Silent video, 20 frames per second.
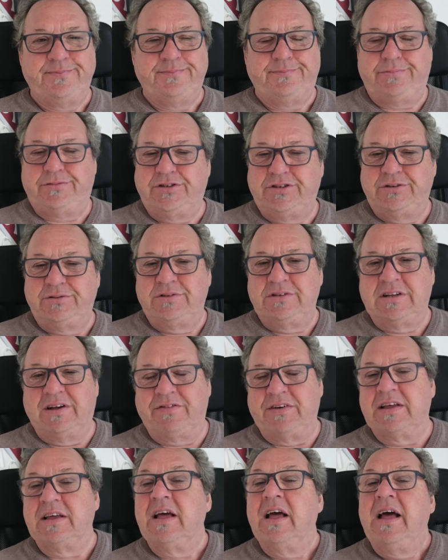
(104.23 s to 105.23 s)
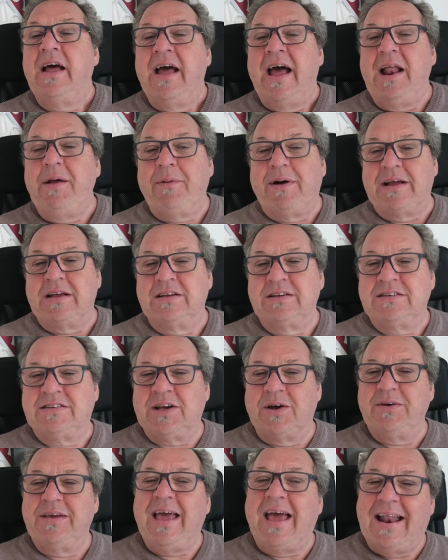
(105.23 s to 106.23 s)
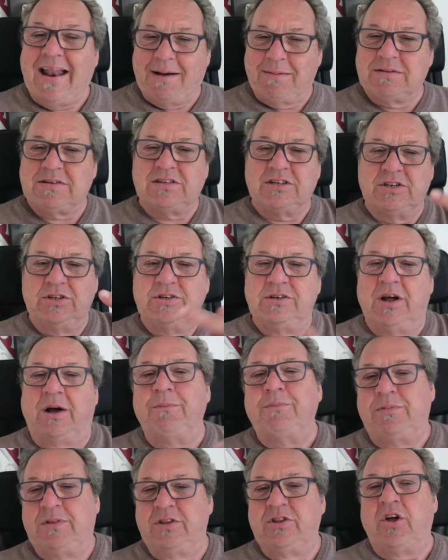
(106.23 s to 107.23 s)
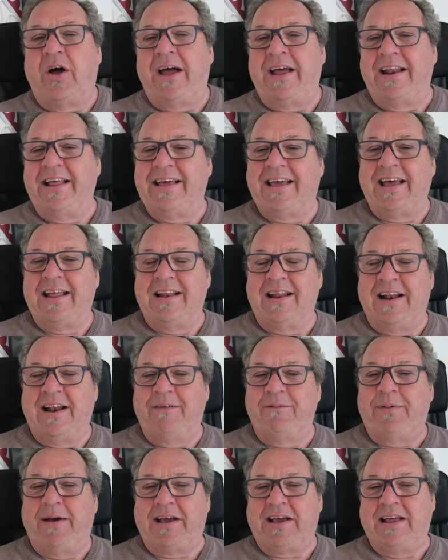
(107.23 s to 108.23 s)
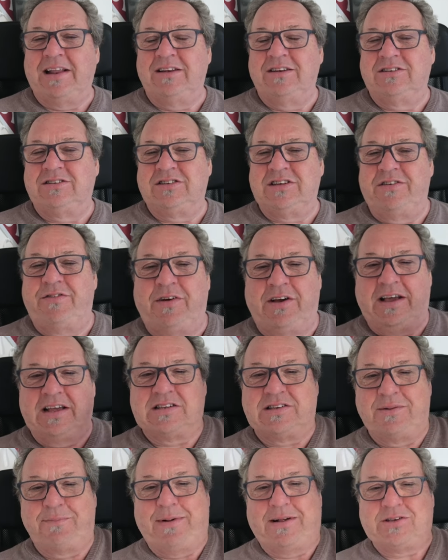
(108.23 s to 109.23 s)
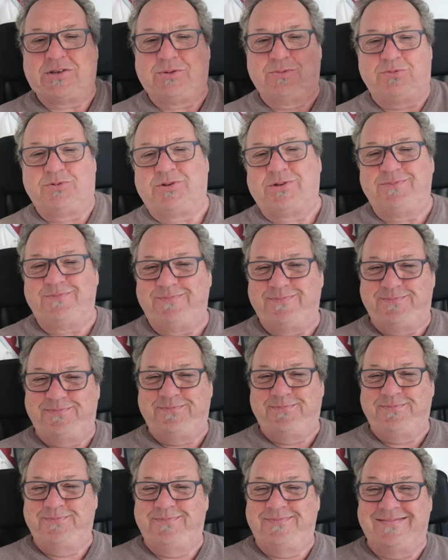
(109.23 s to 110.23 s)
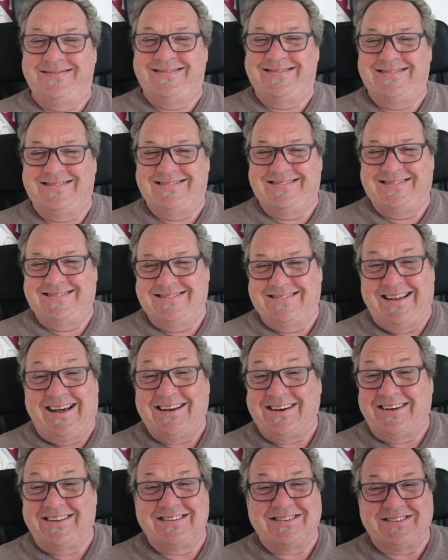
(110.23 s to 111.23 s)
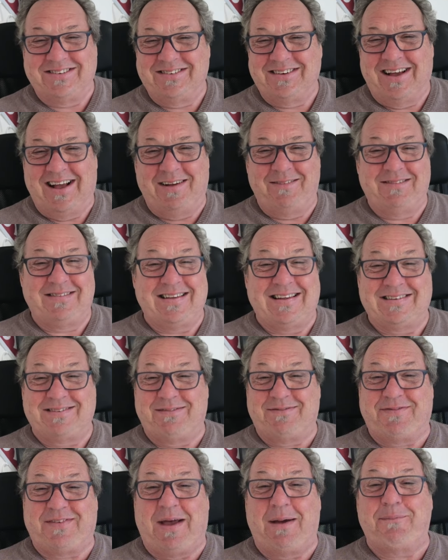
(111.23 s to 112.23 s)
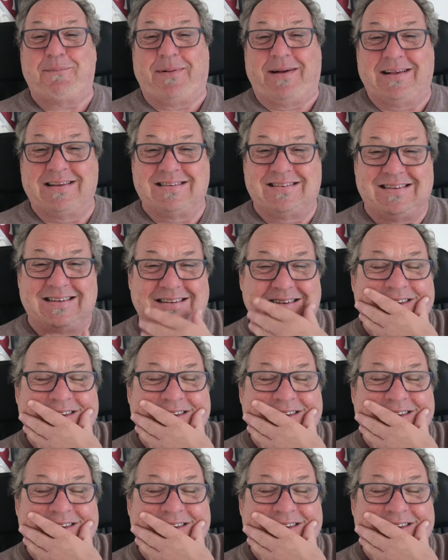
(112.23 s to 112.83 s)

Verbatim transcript: Psh, lovely. Anyway, so yeah, that was the, I'm dieting again, and I'm back in, see if I can get some muscles. I got to. I'm such a fat bastard.